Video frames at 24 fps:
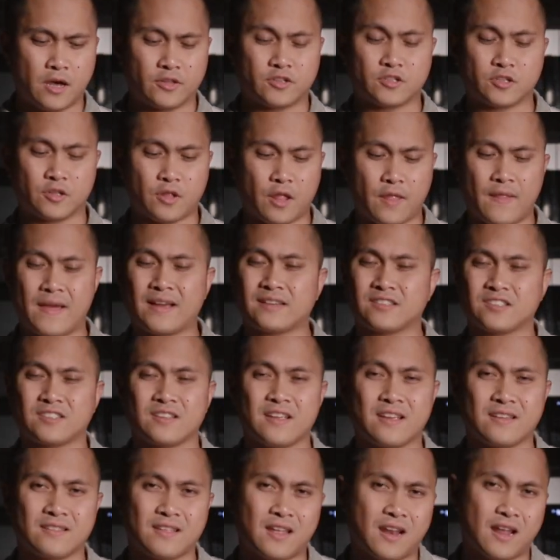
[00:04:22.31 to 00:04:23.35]
So the next
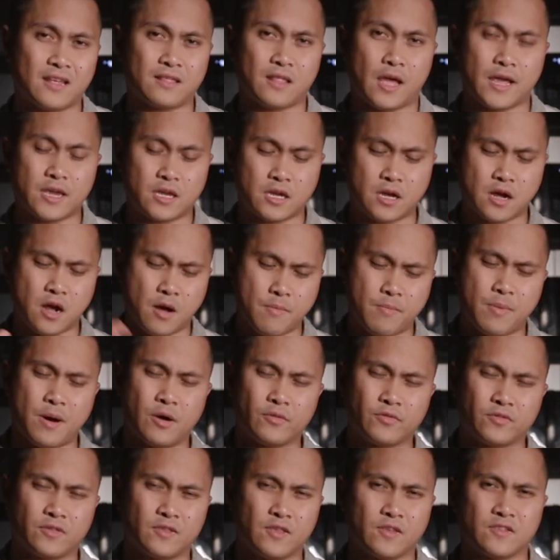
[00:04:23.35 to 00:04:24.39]
thing that I like
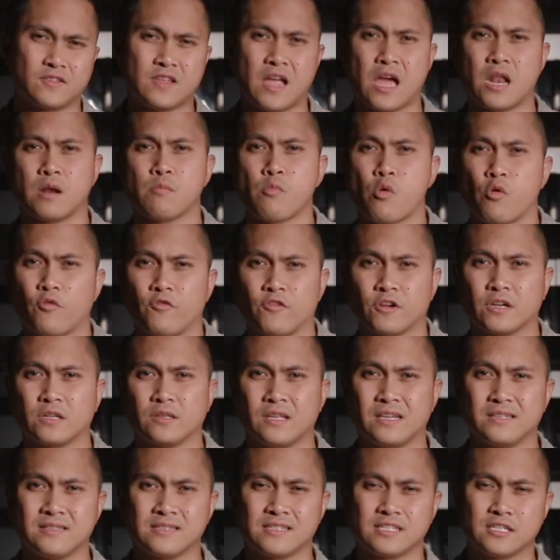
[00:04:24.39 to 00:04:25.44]
about this anamorphic
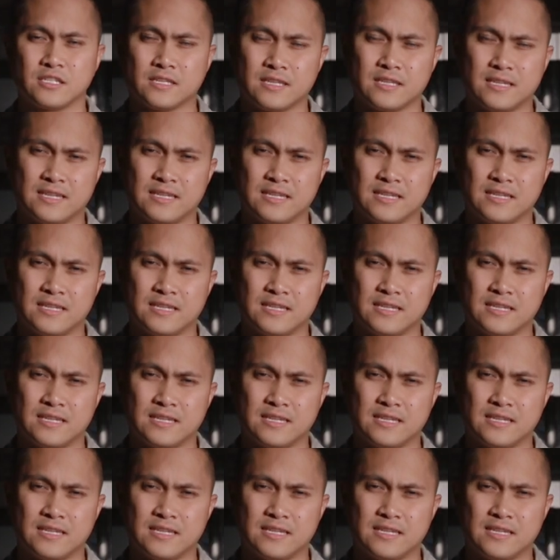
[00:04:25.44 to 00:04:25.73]
lens